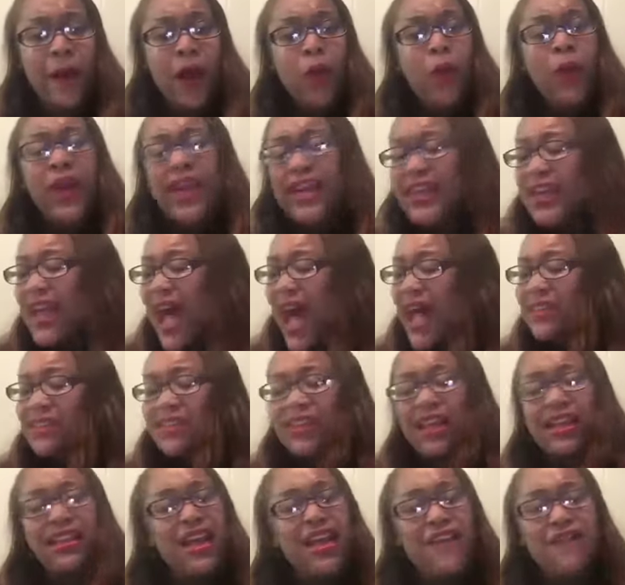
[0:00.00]
We got to
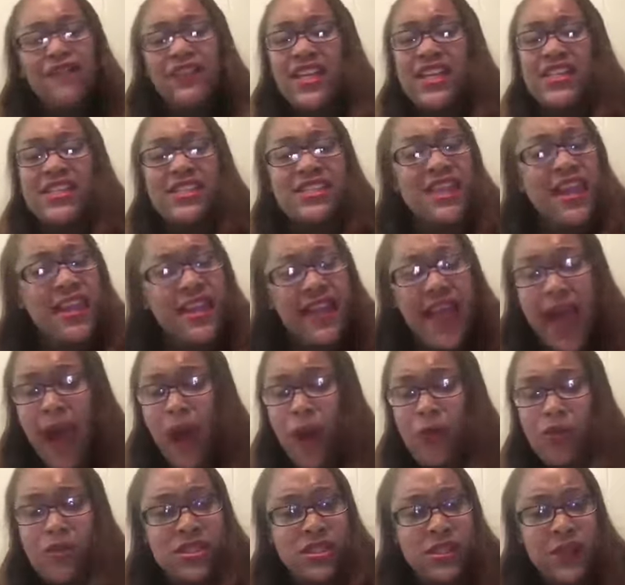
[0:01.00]
live this thing
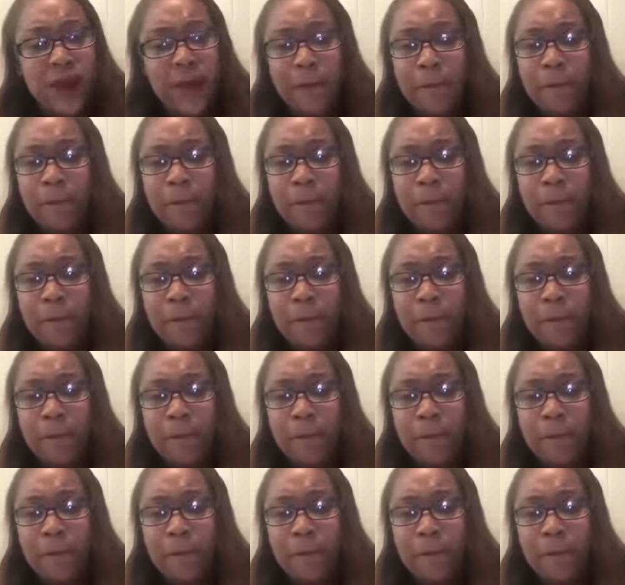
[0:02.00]
out.